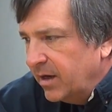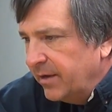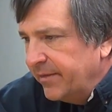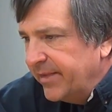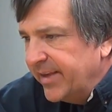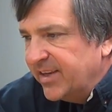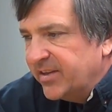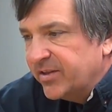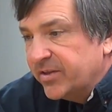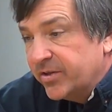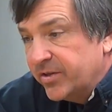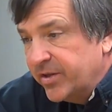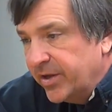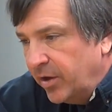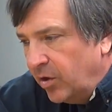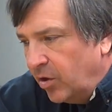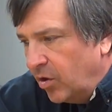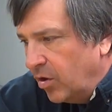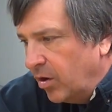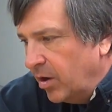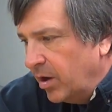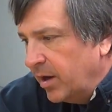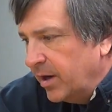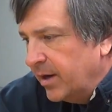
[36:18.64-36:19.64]
They still
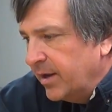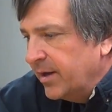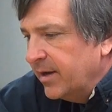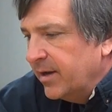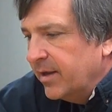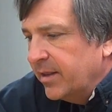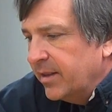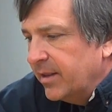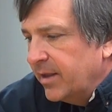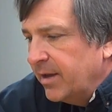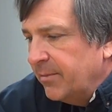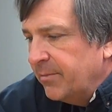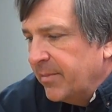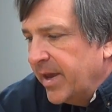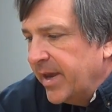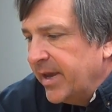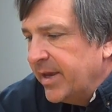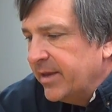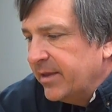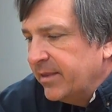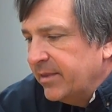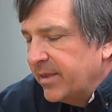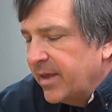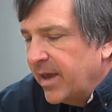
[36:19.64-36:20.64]
aren't. They
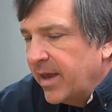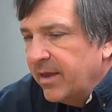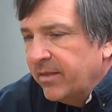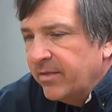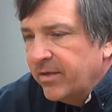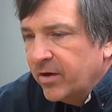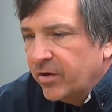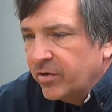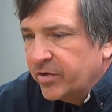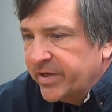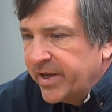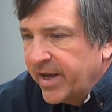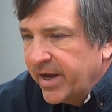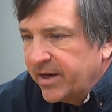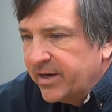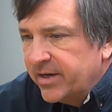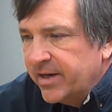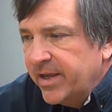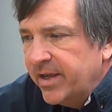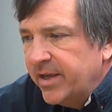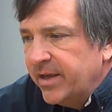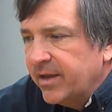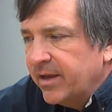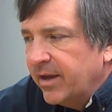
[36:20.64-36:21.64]
make their
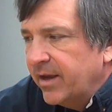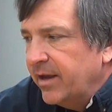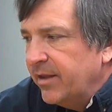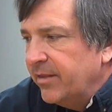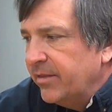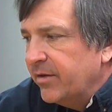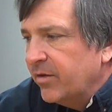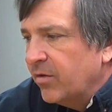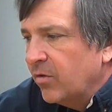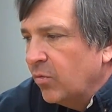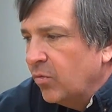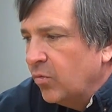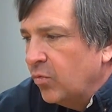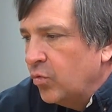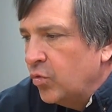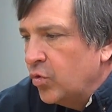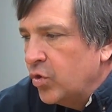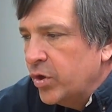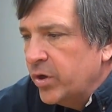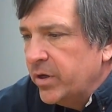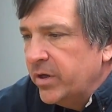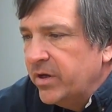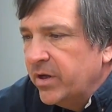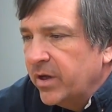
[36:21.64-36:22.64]
technique and their
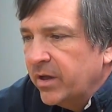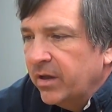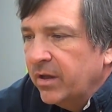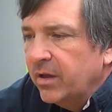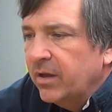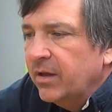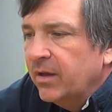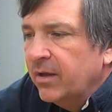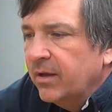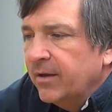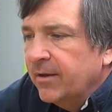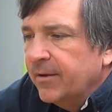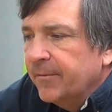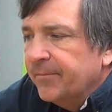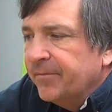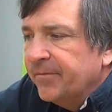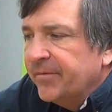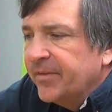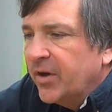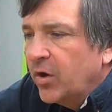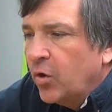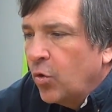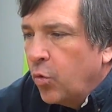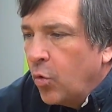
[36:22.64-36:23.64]
wood,
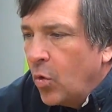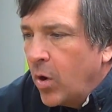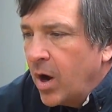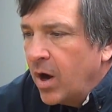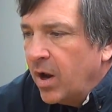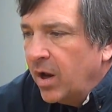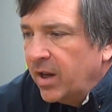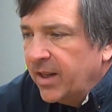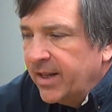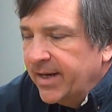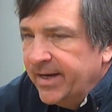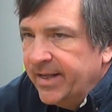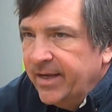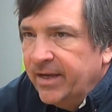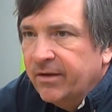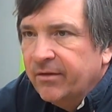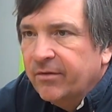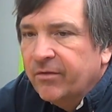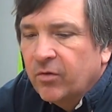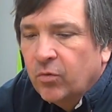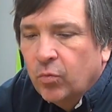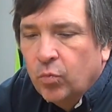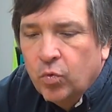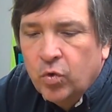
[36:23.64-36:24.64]
the quality
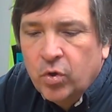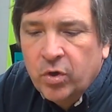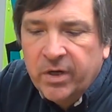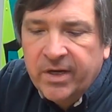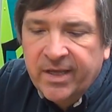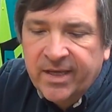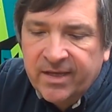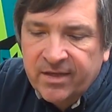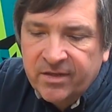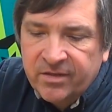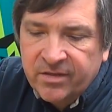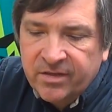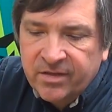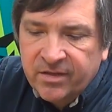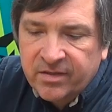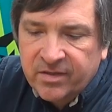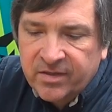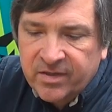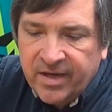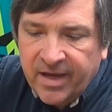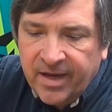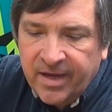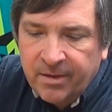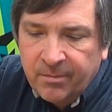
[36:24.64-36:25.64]
of their wood is the
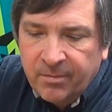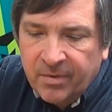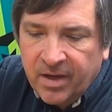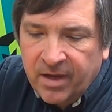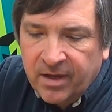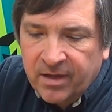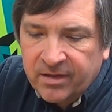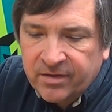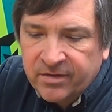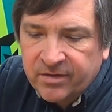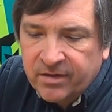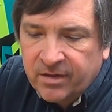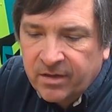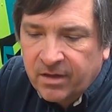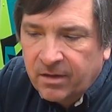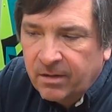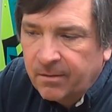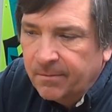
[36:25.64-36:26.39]
same as